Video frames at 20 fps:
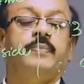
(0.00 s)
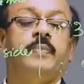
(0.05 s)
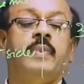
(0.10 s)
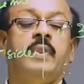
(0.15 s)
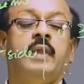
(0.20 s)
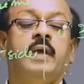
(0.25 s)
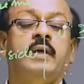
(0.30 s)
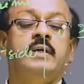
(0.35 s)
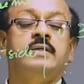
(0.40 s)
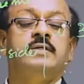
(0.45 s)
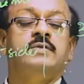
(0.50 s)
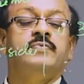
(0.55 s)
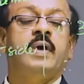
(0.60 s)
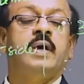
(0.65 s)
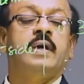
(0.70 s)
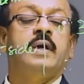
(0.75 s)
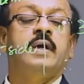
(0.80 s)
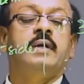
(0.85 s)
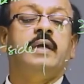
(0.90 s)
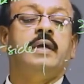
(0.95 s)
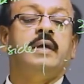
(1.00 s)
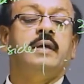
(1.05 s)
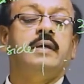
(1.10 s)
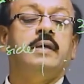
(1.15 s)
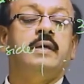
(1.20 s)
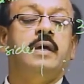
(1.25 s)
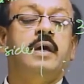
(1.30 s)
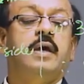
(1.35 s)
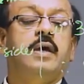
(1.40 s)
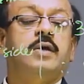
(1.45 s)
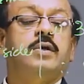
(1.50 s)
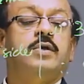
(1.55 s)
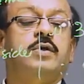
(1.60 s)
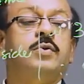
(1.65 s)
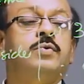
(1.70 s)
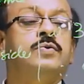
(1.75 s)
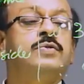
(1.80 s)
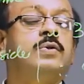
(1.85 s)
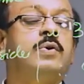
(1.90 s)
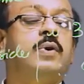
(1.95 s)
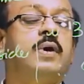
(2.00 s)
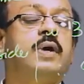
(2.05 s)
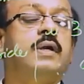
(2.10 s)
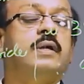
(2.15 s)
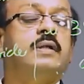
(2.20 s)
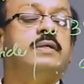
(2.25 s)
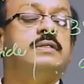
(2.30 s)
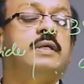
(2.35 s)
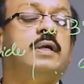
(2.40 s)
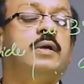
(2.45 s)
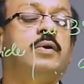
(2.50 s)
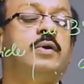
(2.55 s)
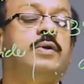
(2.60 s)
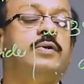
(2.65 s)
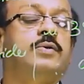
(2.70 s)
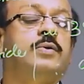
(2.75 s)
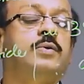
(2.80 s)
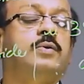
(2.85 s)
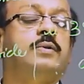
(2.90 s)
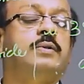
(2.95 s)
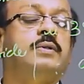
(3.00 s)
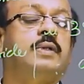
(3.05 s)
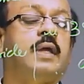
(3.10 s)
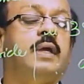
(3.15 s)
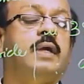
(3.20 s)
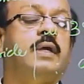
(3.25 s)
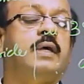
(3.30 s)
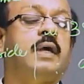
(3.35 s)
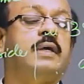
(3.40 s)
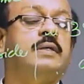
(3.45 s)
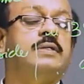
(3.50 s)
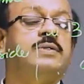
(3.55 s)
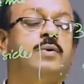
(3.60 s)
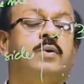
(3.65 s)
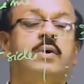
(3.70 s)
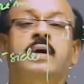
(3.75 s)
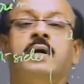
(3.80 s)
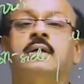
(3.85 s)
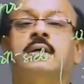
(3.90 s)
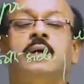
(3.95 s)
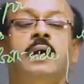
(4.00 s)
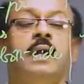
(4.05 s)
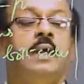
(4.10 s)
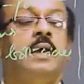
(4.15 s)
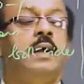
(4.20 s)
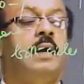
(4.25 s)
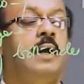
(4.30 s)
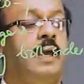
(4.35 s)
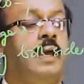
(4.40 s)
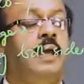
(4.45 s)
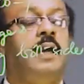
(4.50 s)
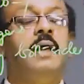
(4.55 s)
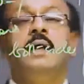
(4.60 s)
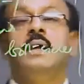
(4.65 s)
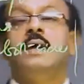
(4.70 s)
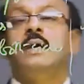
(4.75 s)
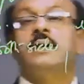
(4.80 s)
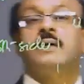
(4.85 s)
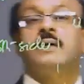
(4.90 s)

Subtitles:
That is, we are getting Q square is equal to 3K square. Clearly,